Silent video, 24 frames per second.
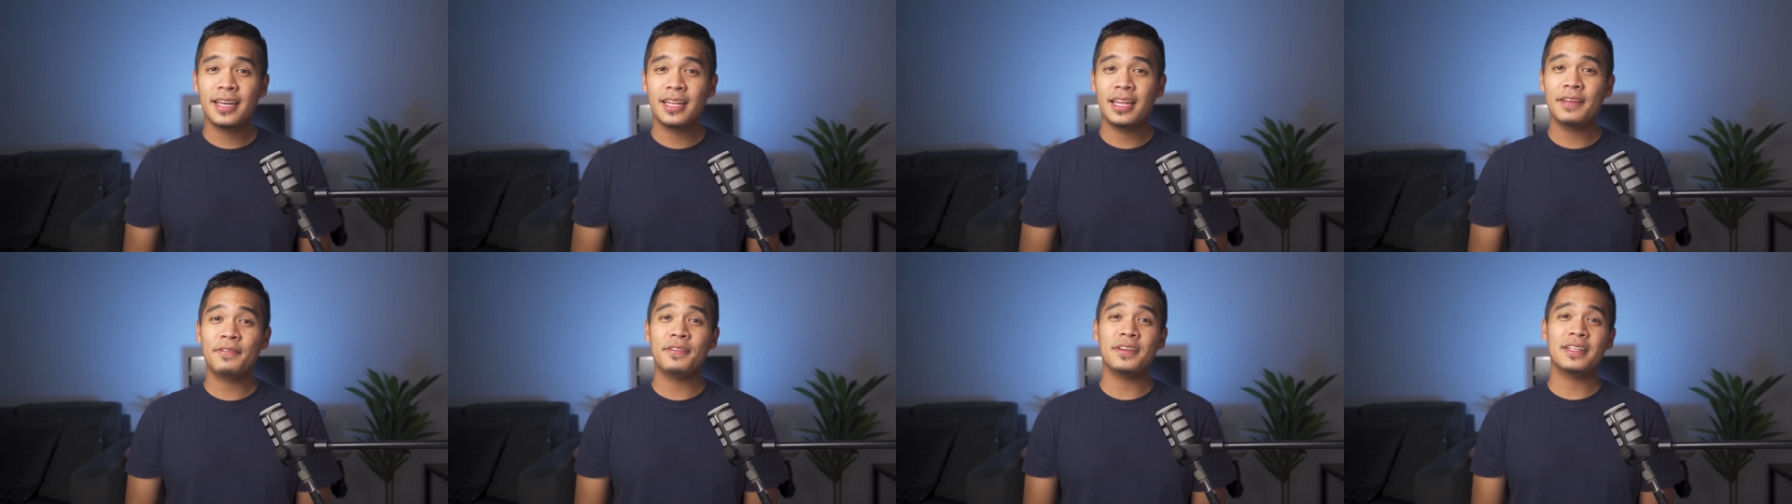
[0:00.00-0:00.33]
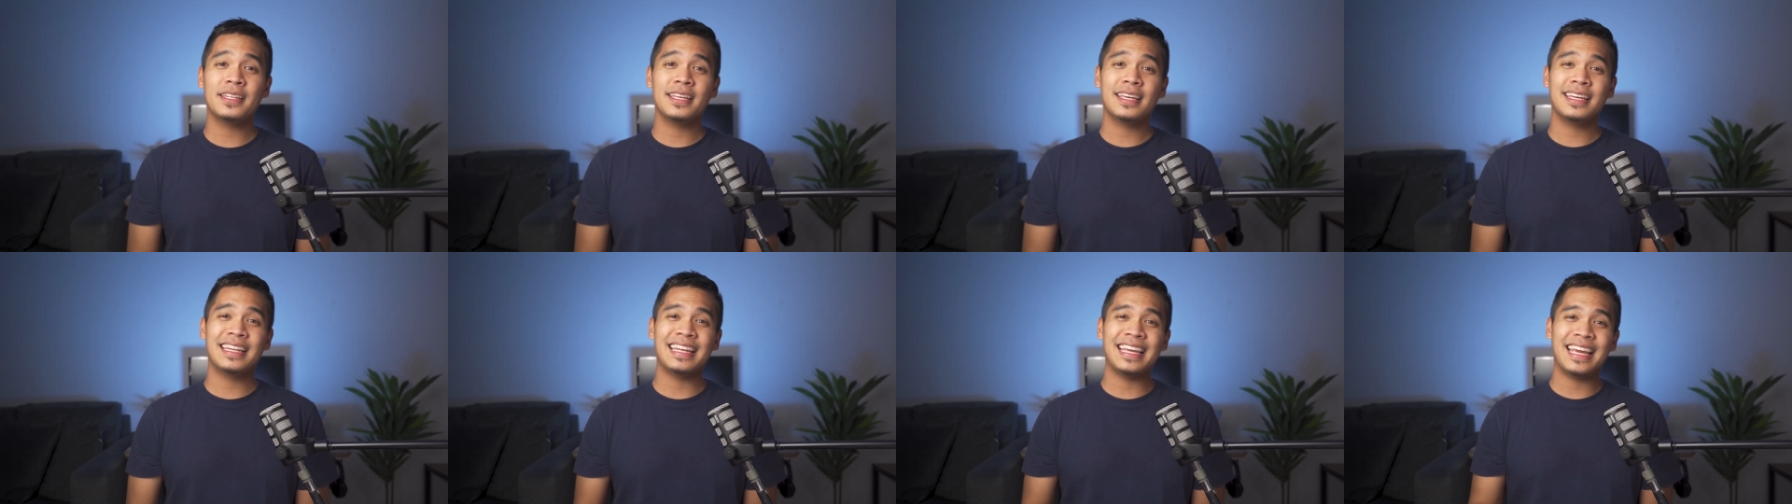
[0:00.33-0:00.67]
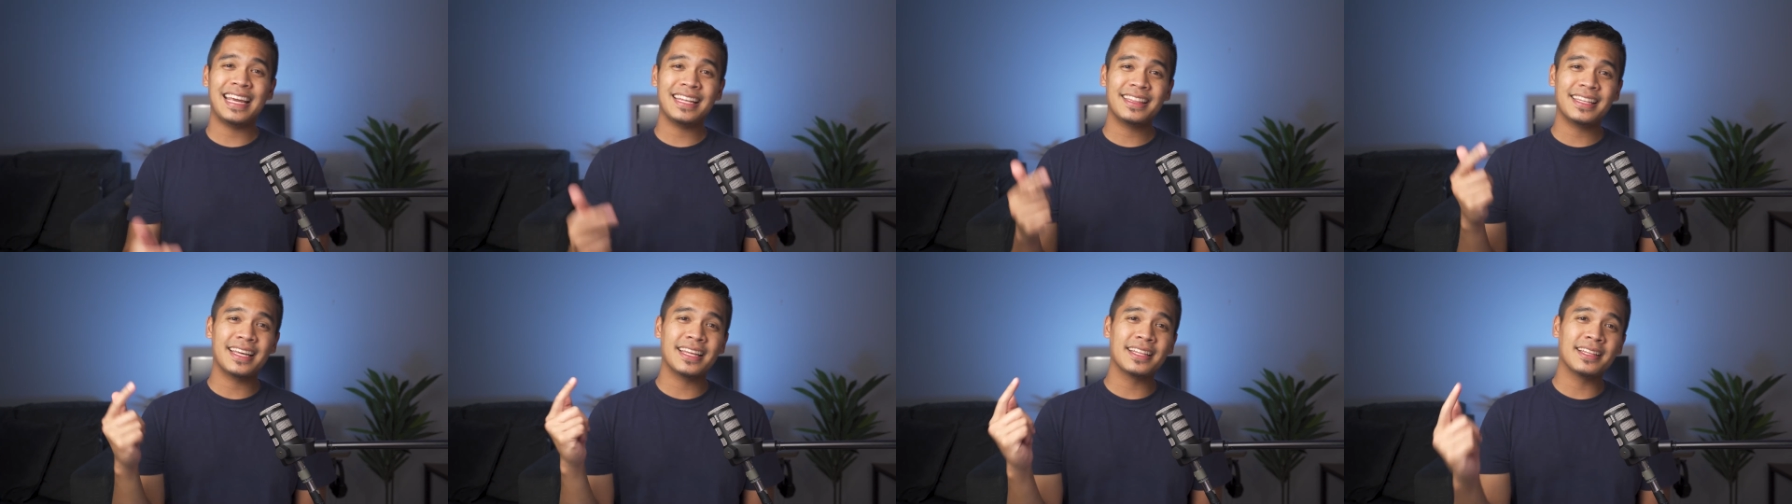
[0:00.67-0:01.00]
And if you did,
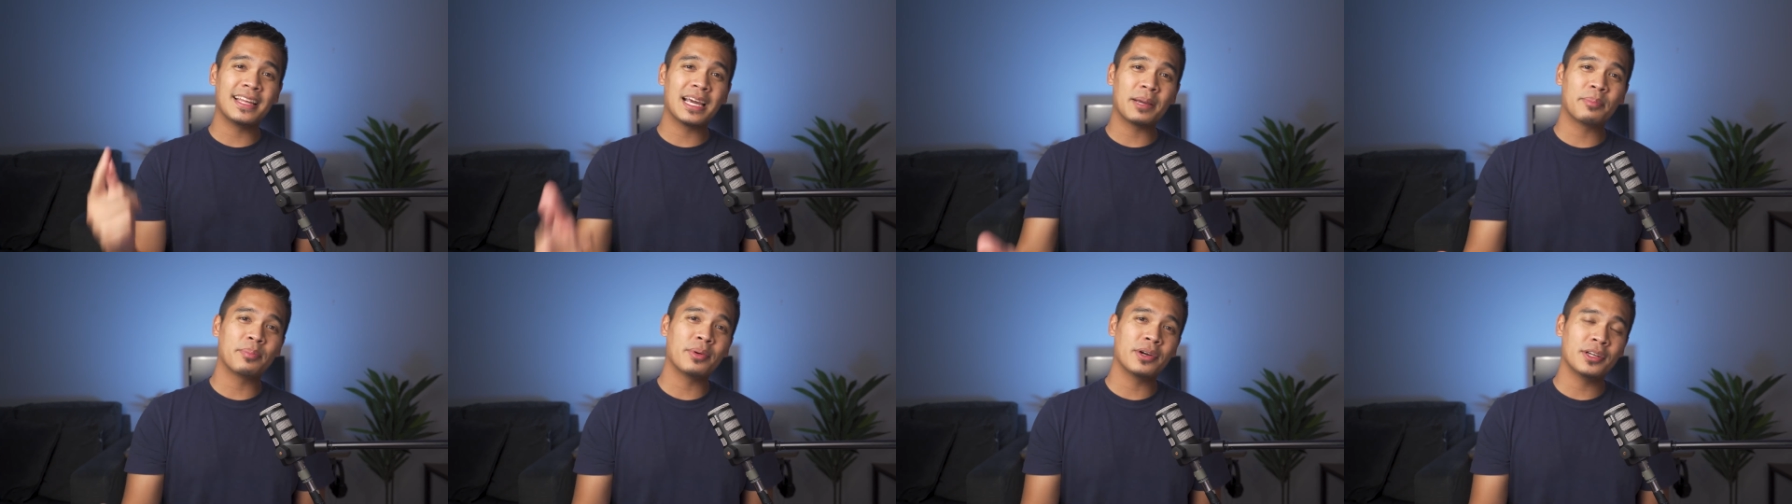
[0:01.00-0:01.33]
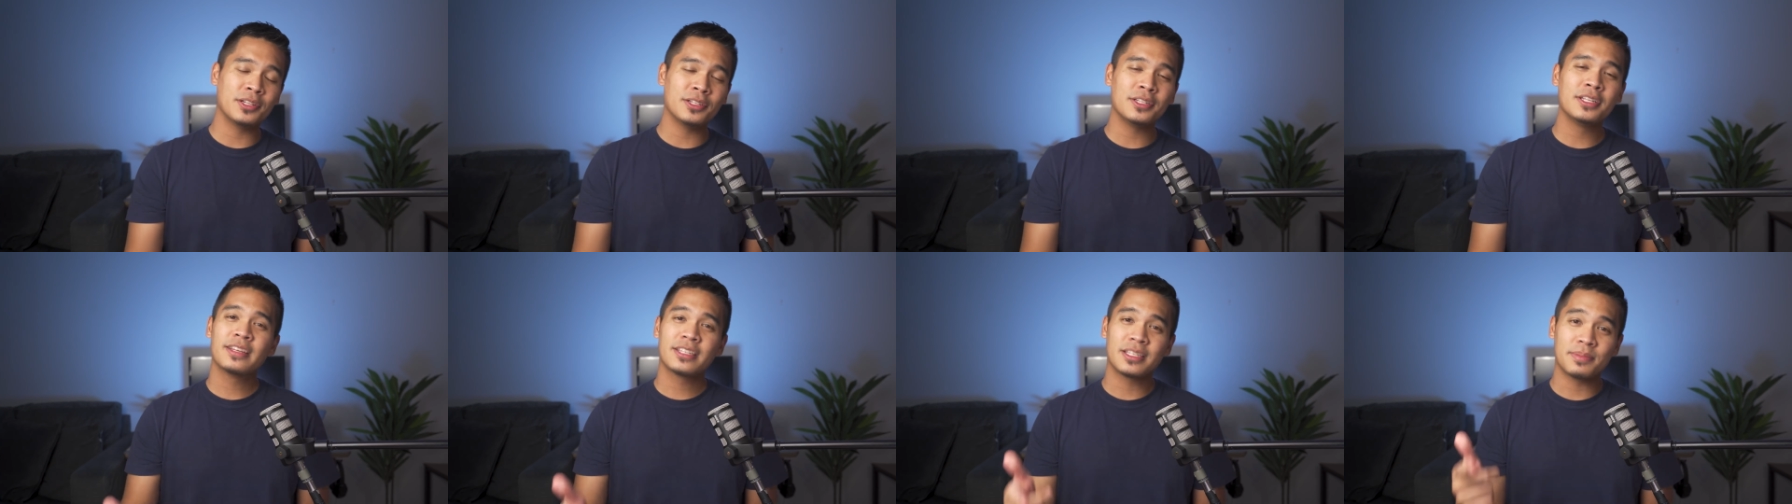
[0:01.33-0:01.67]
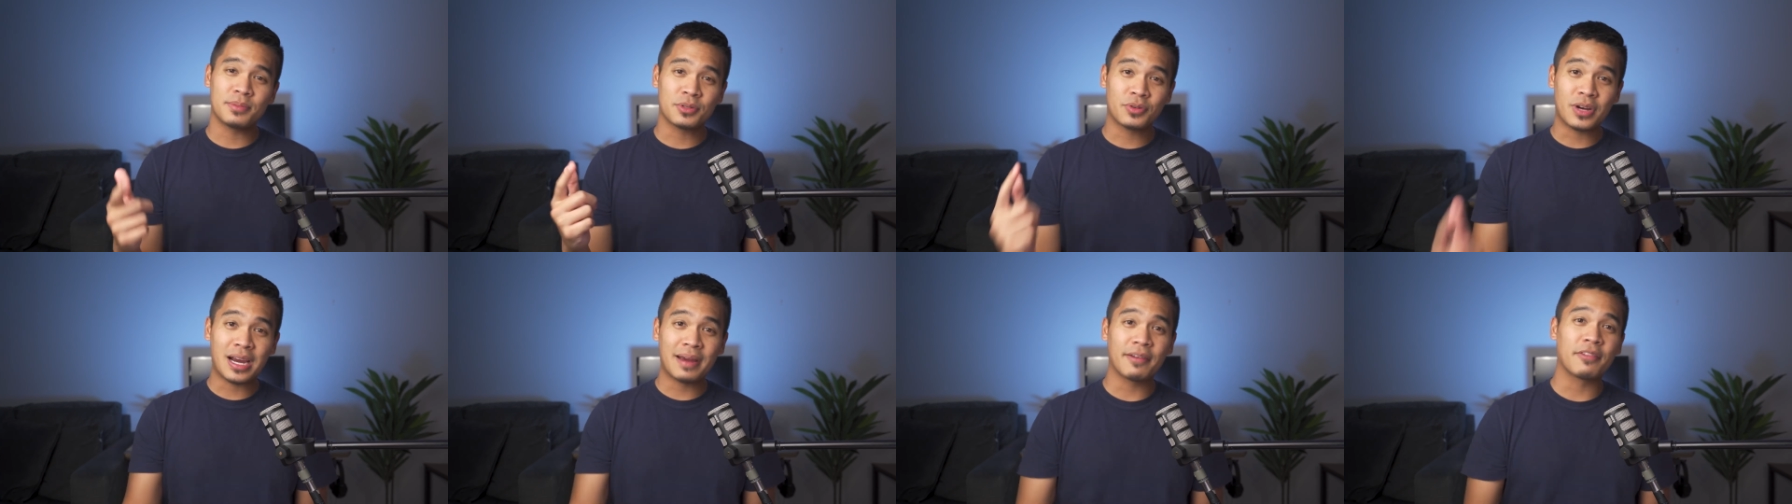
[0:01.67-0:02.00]
hit that like button,
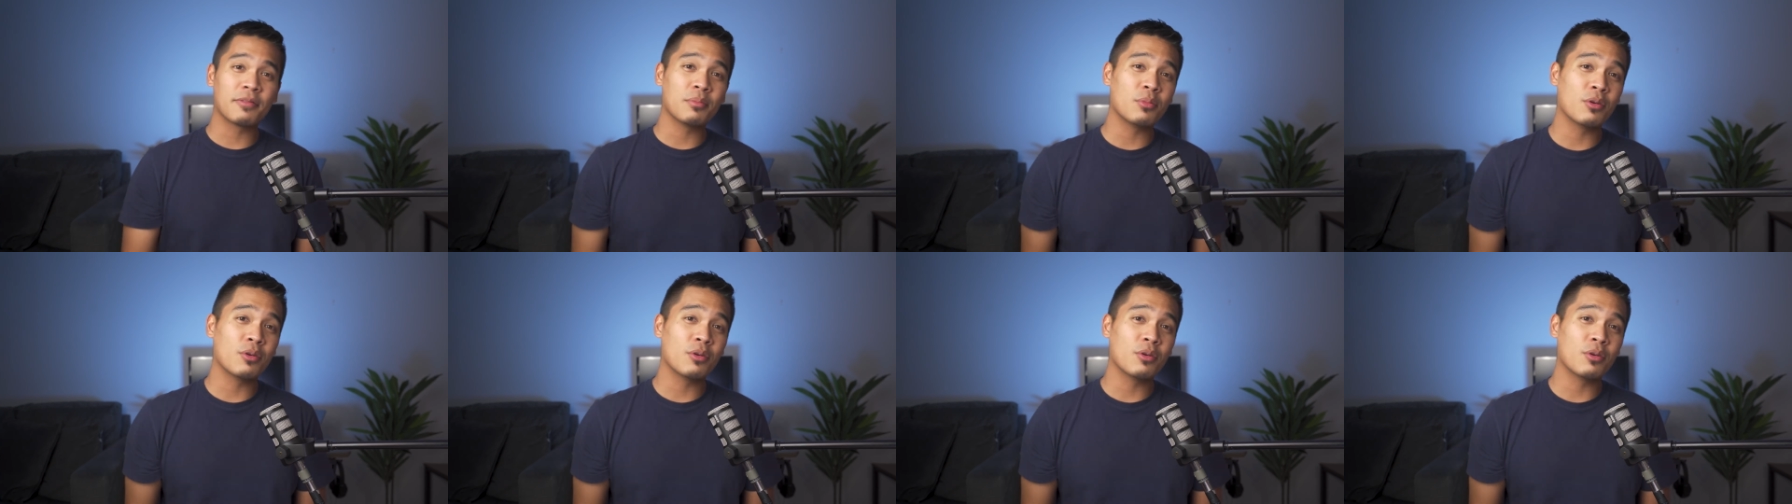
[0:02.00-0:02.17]
subscribe